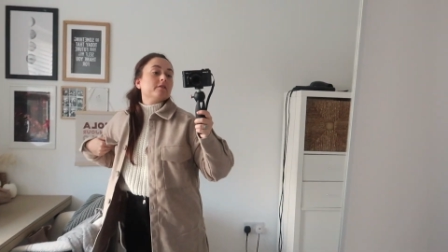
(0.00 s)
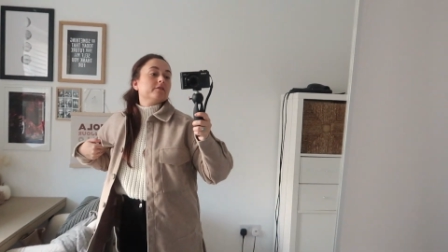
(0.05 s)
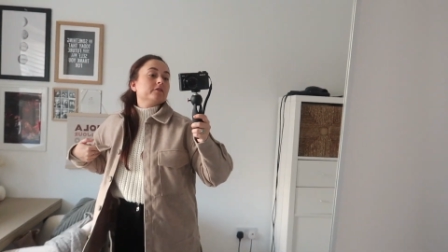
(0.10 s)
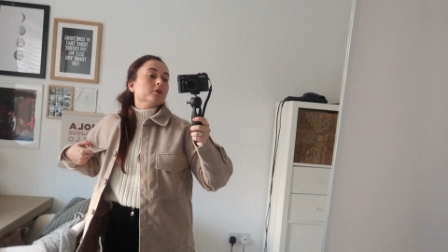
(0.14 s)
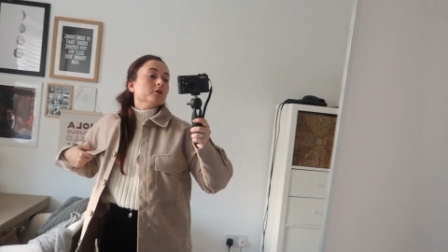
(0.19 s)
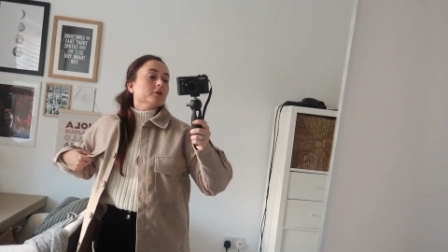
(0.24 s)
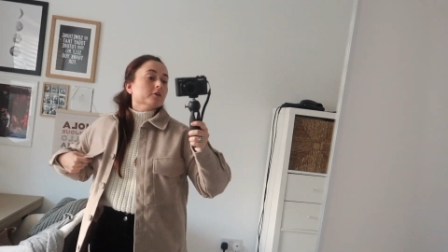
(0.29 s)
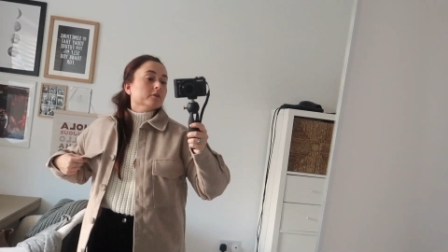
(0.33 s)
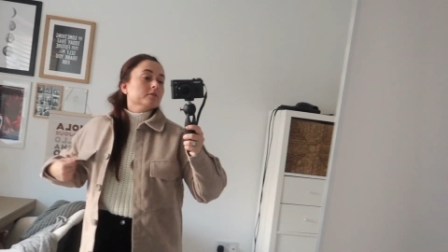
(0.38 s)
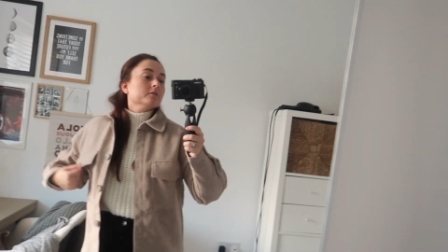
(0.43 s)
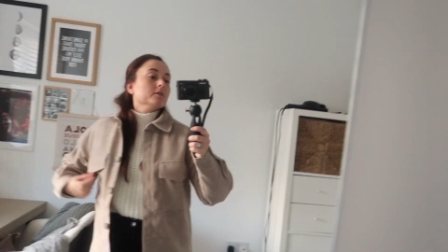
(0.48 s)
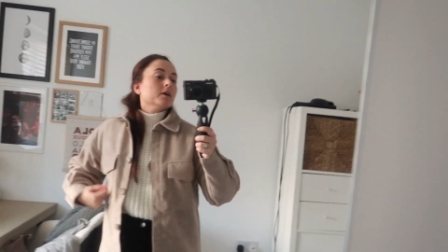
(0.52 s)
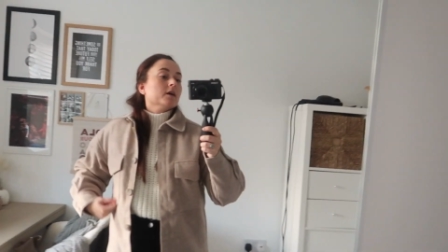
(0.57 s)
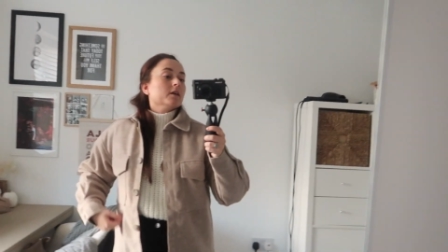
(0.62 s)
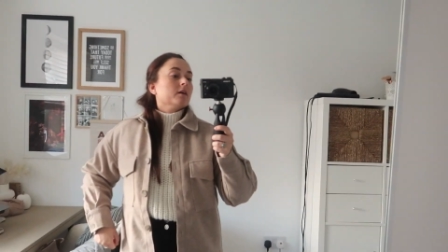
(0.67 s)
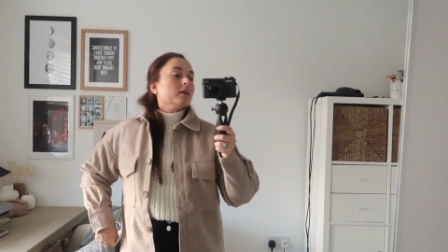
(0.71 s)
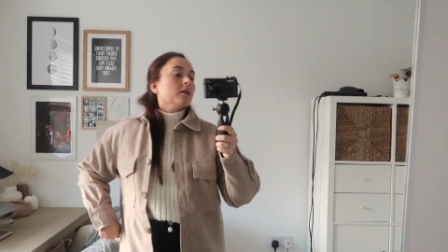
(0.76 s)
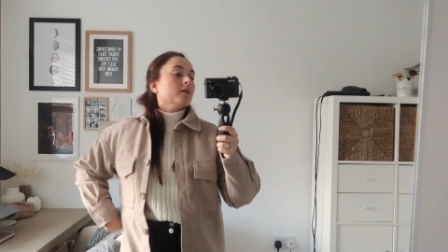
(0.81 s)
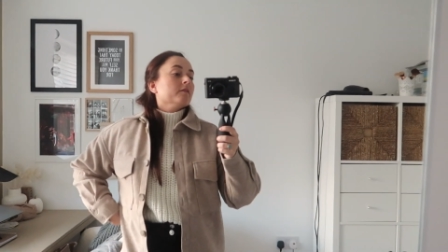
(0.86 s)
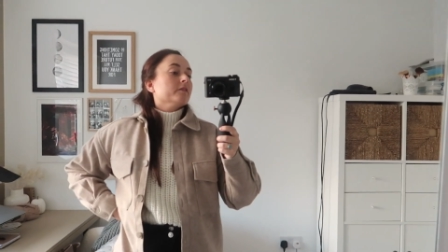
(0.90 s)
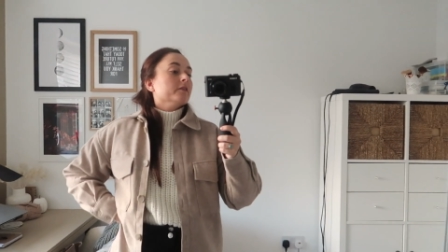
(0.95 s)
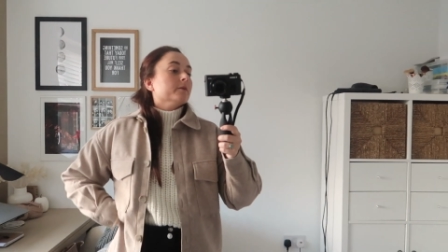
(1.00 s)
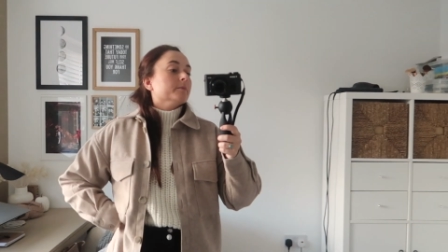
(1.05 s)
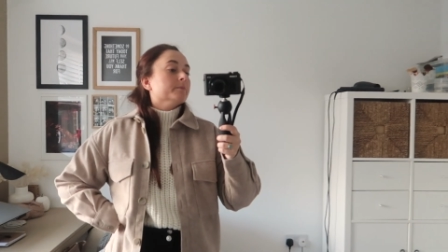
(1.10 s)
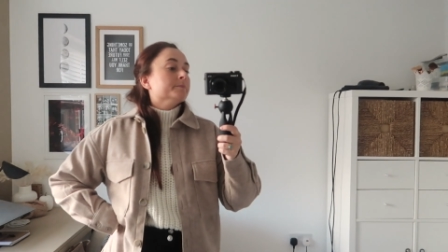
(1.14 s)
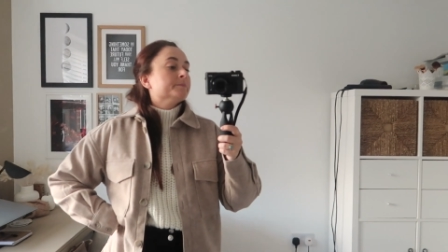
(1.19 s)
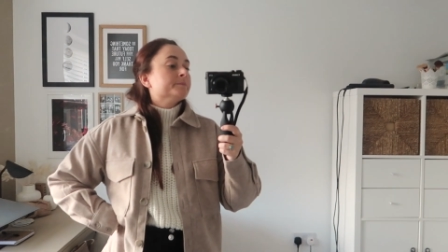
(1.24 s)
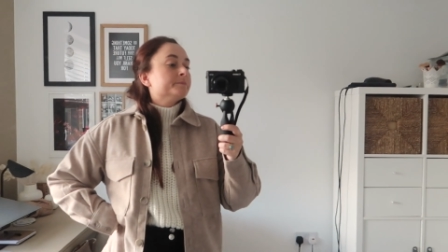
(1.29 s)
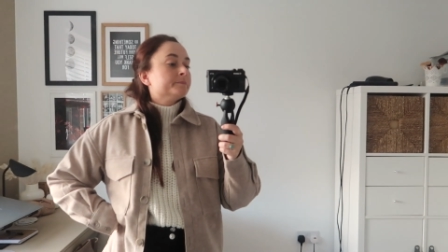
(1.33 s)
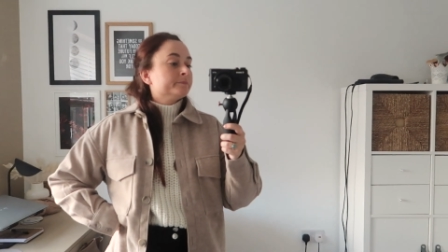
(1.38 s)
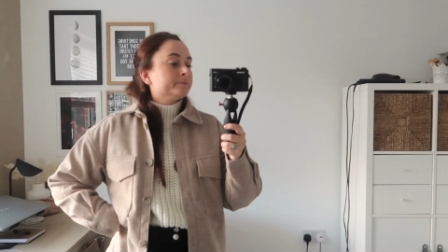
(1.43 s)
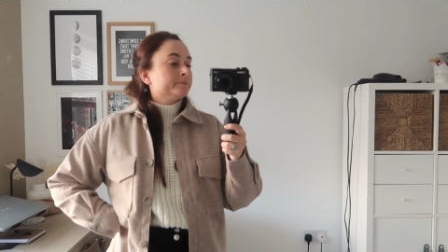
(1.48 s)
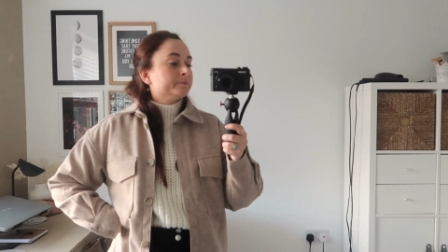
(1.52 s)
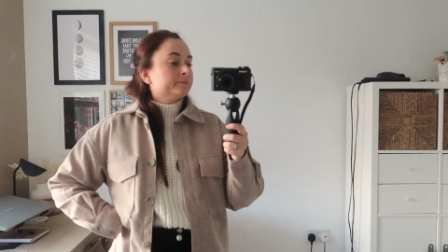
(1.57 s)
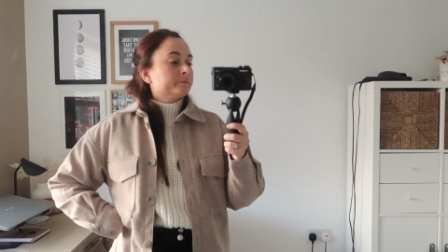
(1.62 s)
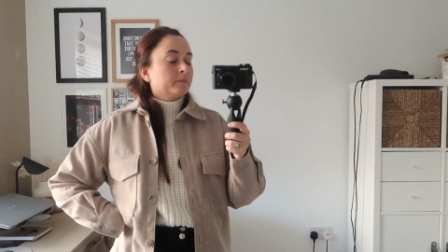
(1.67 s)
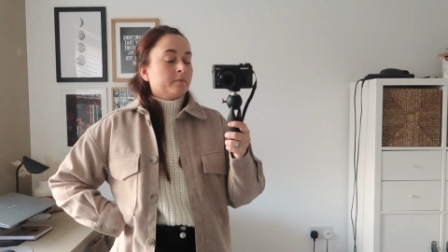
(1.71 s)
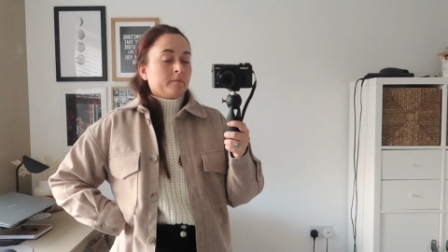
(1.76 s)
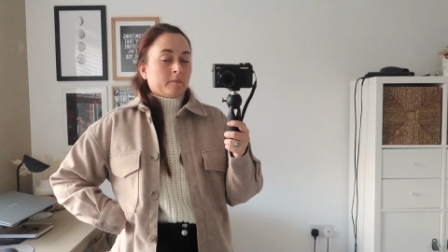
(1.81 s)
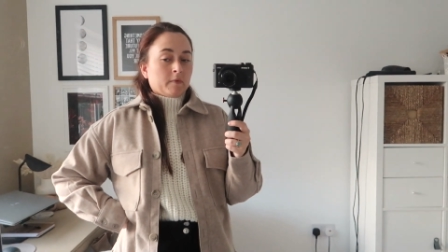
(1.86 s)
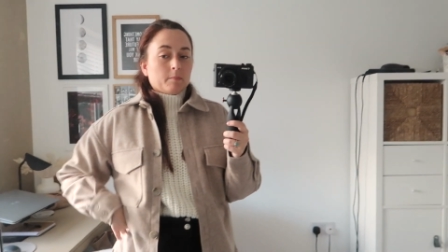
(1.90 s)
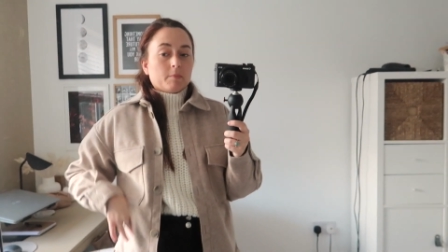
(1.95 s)
few and I love them.
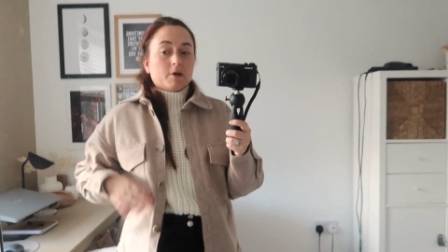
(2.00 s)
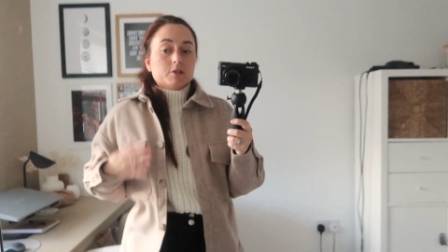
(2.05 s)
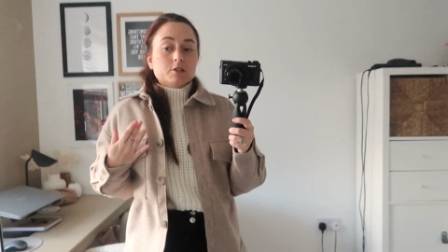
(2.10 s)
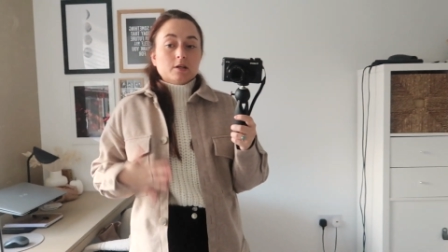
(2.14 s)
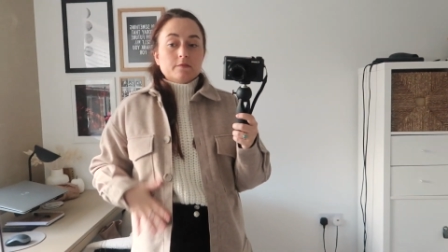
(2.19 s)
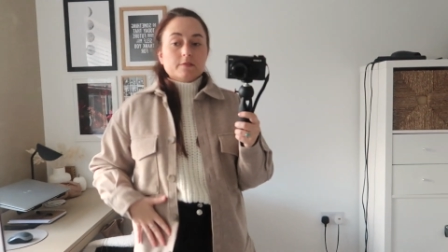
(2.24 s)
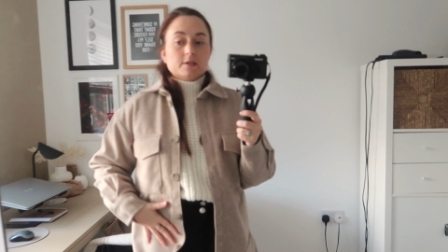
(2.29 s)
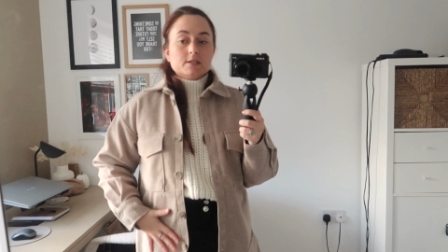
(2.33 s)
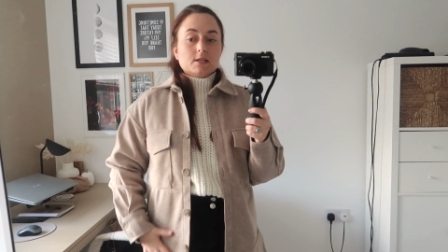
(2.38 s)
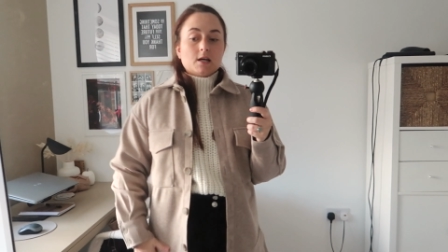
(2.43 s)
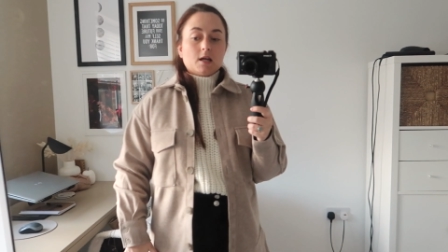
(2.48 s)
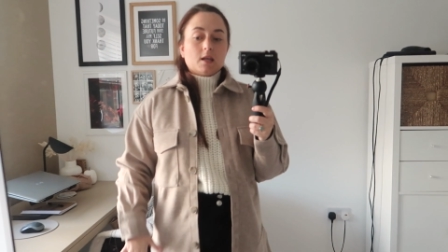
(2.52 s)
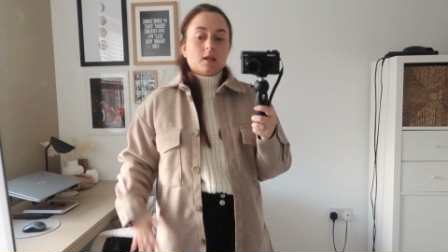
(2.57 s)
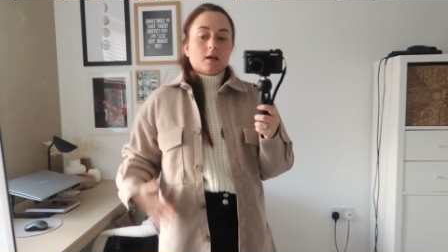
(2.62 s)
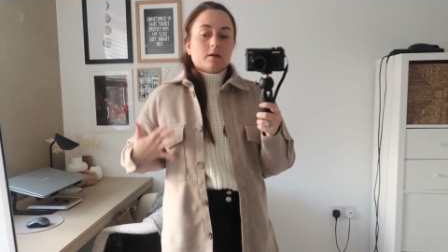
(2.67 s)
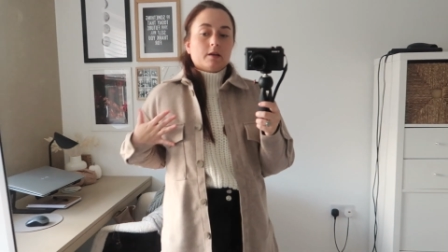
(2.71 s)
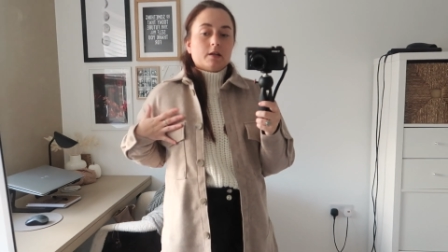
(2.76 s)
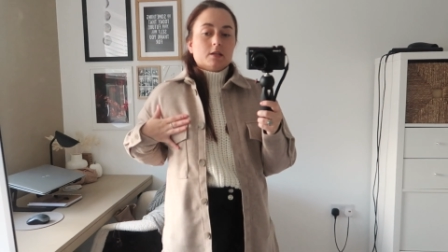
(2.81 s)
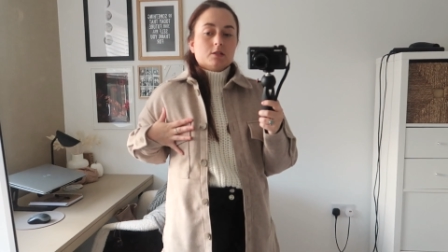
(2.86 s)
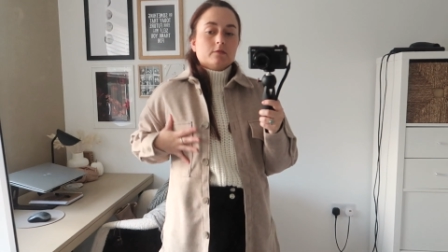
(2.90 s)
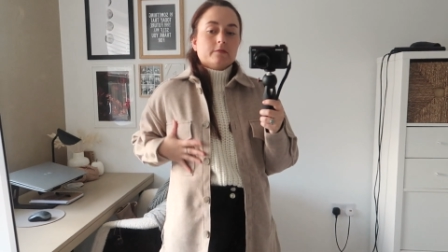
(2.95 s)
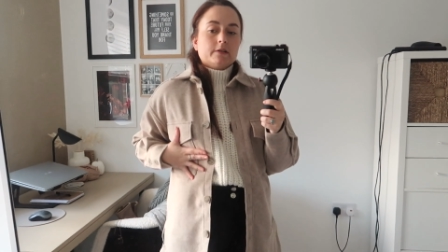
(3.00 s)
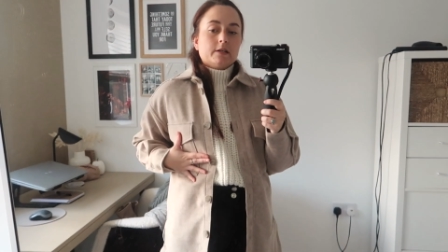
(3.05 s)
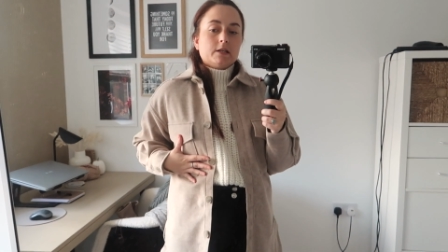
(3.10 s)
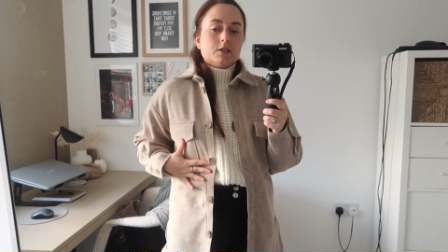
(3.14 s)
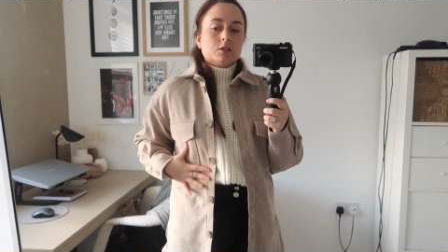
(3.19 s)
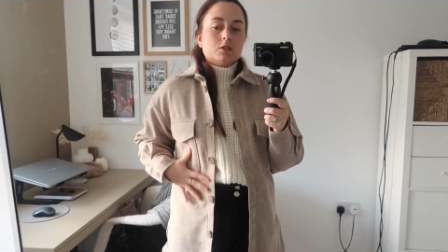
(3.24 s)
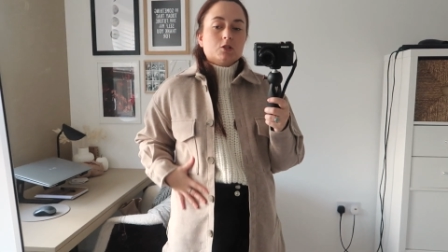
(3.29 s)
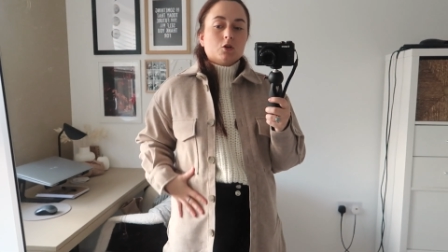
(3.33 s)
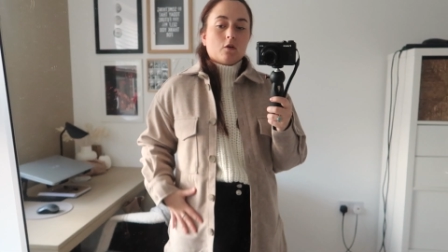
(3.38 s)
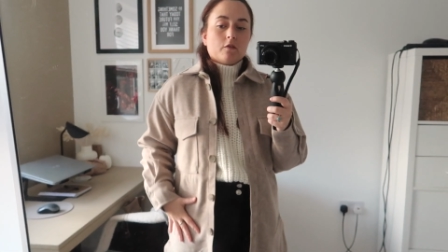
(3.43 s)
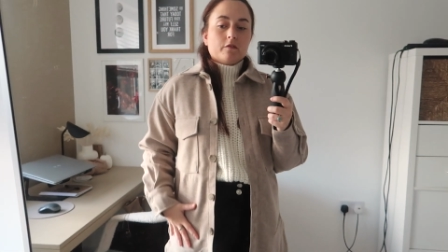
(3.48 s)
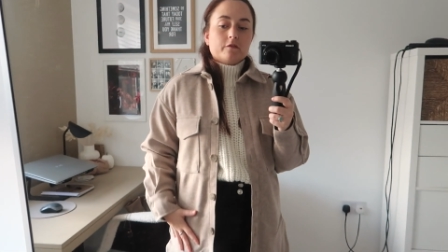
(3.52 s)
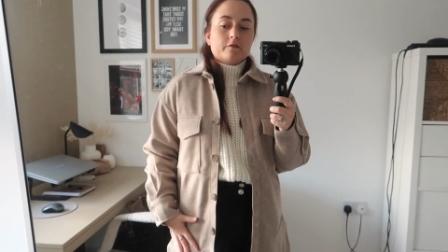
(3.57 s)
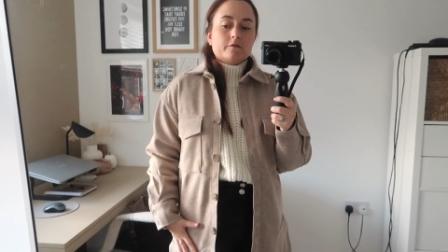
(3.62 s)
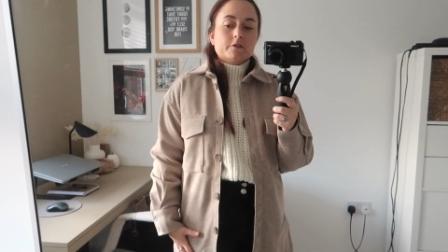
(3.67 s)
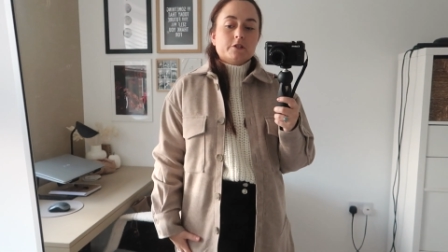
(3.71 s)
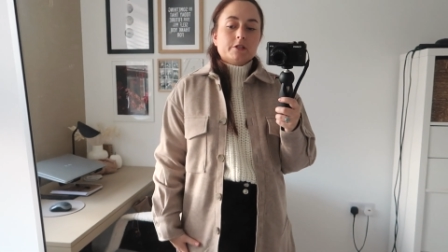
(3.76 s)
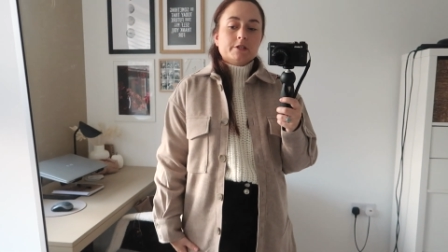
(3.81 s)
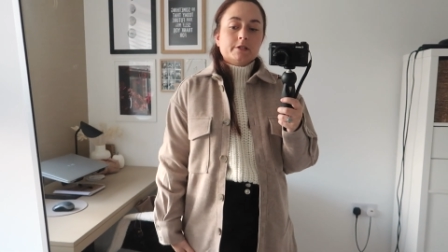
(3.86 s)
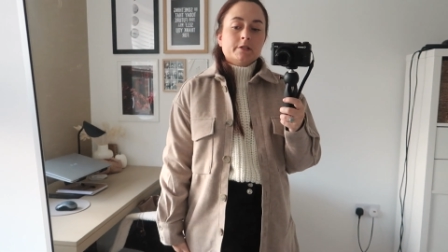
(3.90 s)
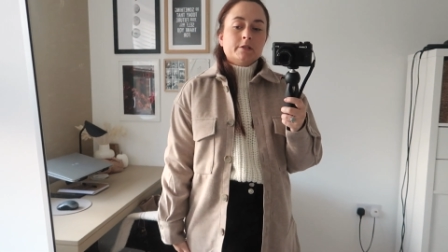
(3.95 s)
But I don't know this colour, and it's a really
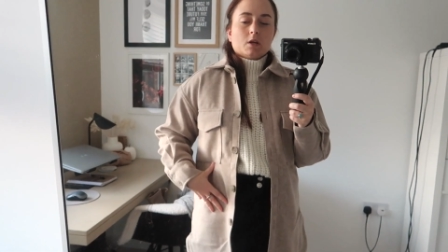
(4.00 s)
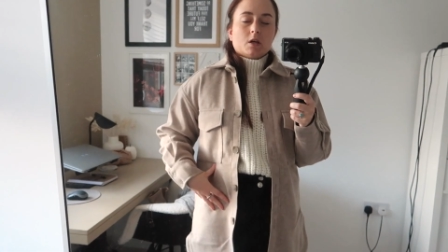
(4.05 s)
soft,